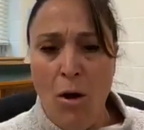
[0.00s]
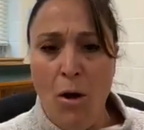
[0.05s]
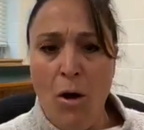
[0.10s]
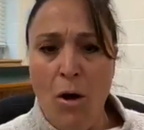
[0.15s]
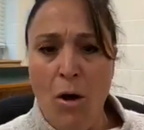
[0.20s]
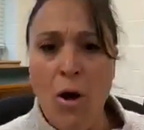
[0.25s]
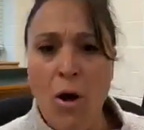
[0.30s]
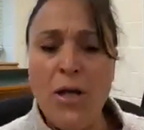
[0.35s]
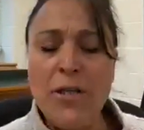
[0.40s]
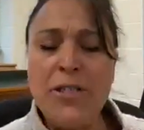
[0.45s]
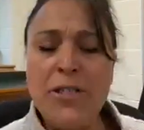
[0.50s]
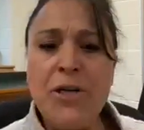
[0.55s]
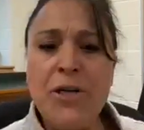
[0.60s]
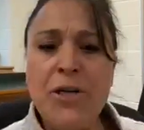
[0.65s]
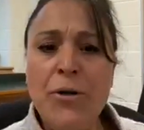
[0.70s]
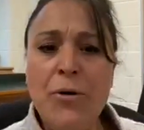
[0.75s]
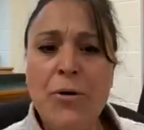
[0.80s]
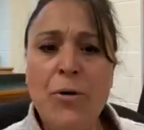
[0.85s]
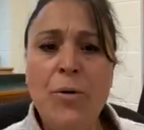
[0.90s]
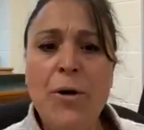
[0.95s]

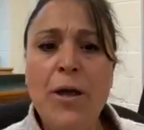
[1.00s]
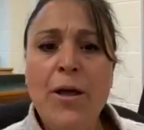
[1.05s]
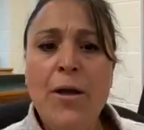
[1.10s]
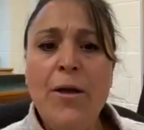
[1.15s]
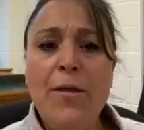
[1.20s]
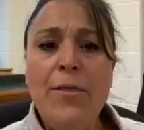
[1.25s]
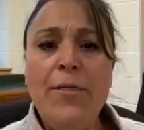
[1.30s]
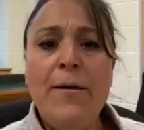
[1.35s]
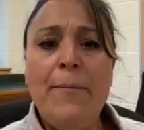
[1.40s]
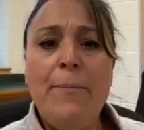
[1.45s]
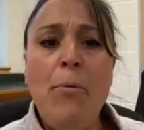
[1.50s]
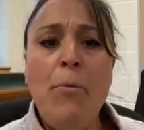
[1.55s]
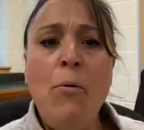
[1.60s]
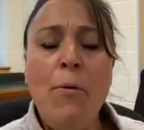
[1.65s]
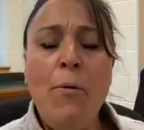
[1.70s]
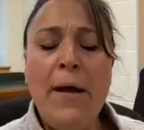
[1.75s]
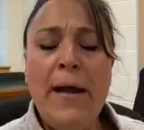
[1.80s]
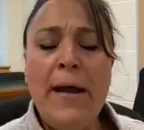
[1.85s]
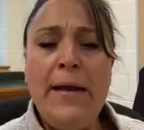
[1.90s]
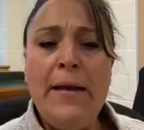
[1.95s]
also the
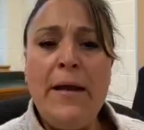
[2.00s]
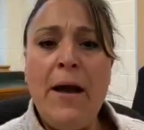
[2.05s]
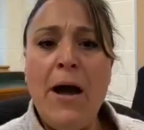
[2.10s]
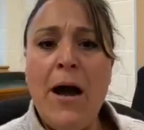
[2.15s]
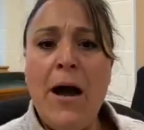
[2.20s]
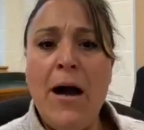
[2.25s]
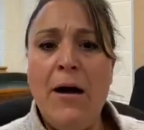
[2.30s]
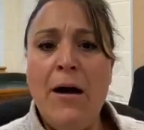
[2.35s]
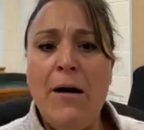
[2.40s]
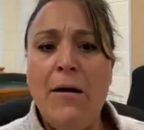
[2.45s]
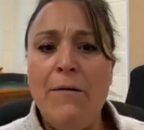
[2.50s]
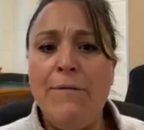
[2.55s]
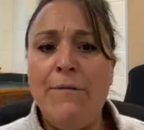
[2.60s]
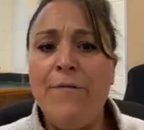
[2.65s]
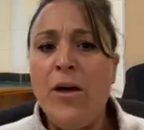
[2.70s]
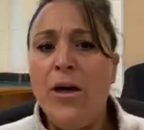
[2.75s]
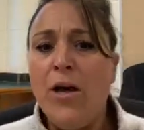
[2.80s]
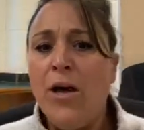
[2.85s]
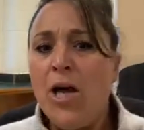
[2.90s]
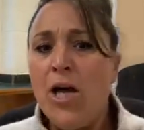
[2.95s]
point of
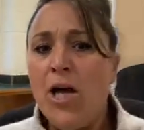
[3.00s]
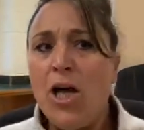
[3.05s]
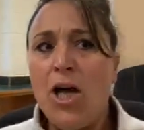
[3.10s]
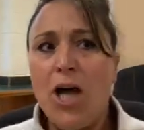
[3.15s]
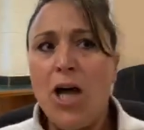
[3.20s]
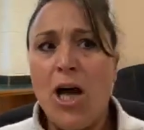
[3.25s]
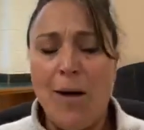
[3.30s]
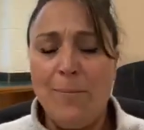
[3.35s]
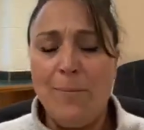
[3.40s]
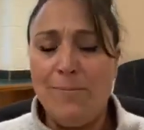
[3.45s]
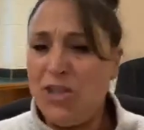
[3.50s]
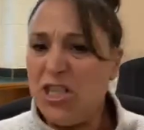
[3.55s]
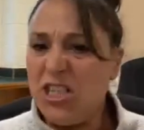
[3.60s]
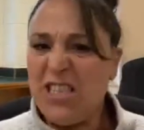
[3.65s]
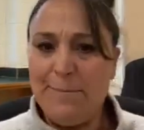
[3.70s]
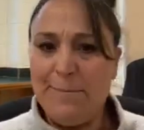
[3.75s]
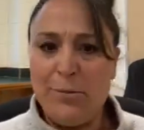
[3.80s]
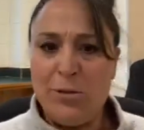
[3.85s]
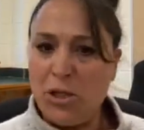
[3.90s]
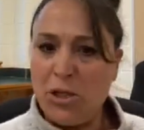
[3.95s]
of just
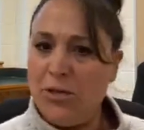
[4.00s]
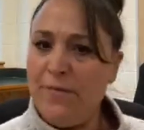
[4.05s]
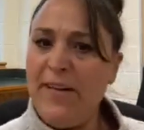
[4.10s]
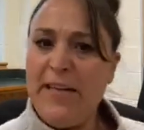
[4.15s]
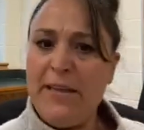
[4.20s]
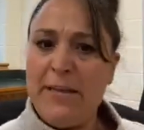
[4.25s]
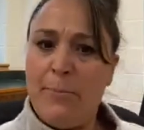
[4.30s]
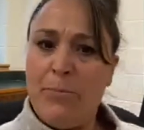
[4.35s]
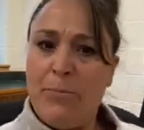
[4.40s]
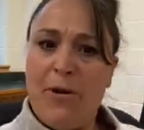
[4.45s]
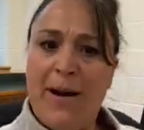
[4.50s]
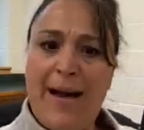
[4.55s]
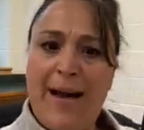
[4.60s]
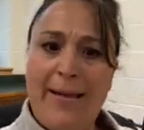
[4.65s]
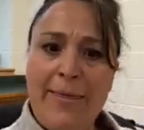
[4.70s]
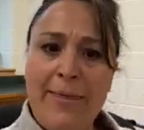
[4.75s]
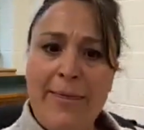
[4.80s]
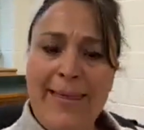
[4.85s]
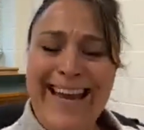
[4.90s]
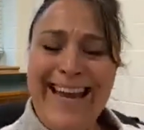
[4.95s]
observing the breath
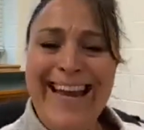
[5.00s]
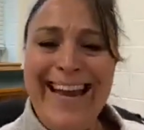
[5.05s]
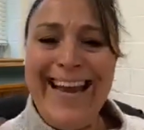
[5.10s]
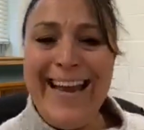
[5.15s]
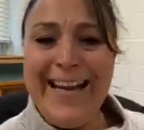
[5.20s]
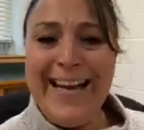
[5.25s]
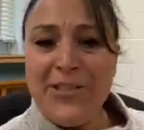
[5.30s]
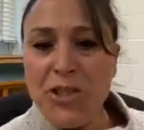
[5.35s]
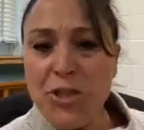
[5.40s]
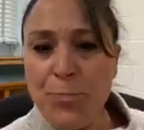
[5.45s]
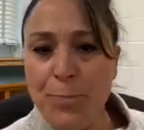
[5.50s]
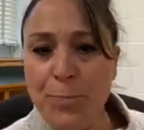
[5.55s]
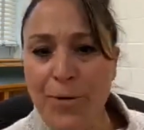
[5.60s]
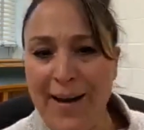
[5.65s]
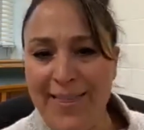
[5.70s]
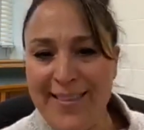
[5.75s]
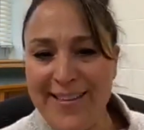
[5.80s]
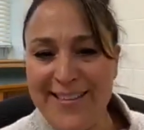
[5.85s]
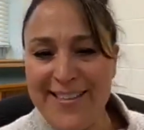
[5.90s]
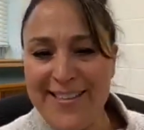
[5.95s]
each
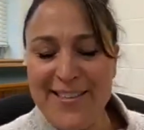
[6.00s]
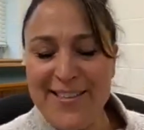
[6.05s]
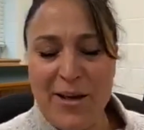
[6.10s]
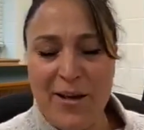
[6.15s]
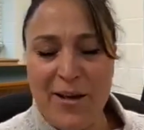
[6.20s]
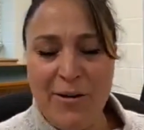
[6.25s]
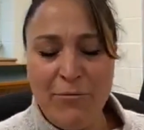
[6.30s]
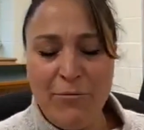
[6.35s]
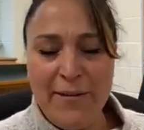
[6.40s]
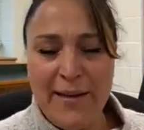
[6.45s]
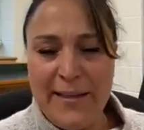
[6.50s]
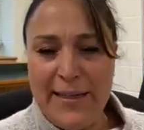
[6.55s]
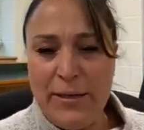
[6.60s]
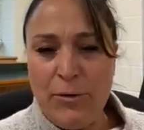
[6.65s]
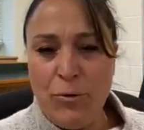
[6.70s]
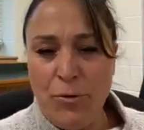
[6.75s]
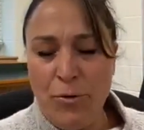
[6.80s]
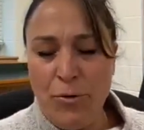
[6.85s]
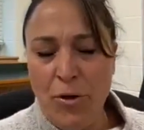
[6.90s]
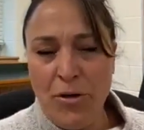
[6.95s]
breath this is a really
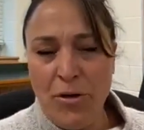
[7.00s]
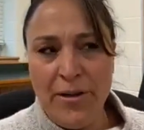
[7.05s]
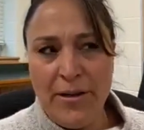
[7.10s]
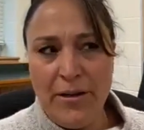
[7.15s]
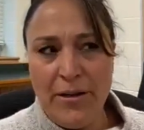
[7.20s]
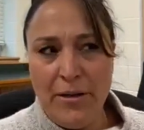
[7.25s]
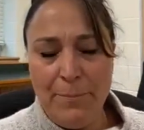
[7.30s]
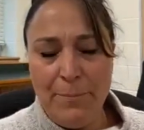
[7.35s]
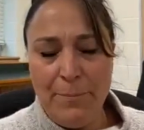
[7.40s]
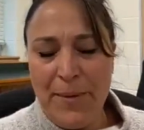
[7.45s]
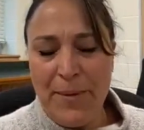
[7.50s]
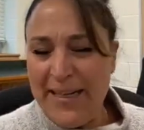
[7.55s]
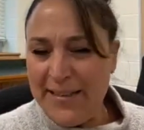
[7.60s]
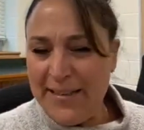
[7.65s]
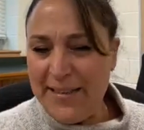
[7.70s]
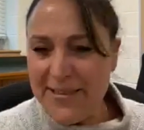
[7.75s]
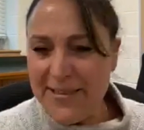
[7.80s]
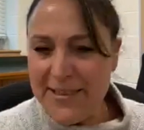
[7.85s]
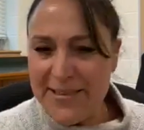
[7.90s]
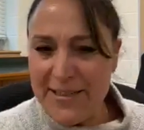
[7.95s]
cool little
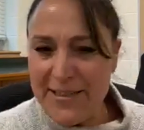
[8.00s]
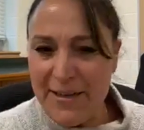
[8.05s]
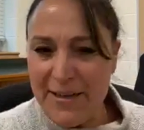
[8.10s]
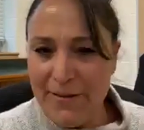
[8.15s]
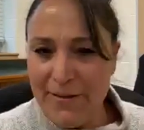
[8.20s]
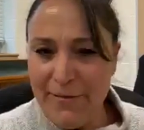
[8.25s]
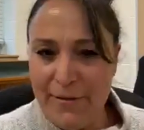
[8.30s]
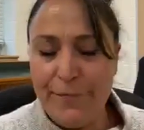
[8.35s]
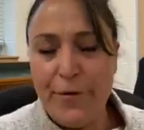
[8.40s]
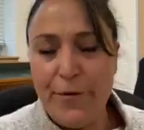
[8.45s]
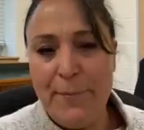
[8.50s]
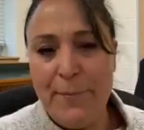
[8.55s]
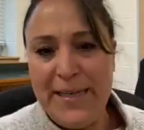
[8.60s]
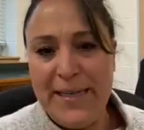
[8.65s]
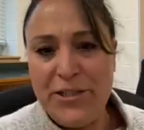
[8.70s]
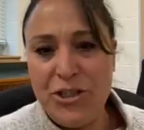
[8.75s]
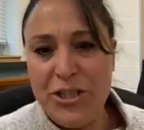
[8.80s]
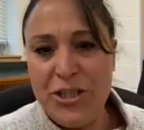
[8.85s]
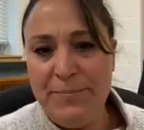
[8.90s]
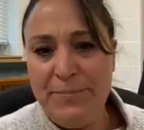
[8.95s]
piece of
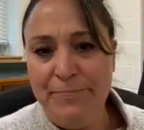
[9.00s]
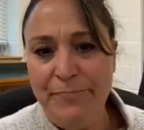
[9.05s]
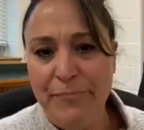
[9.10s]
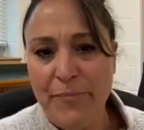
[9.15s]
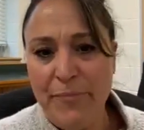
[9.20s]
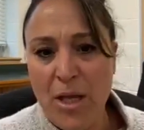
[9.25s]
information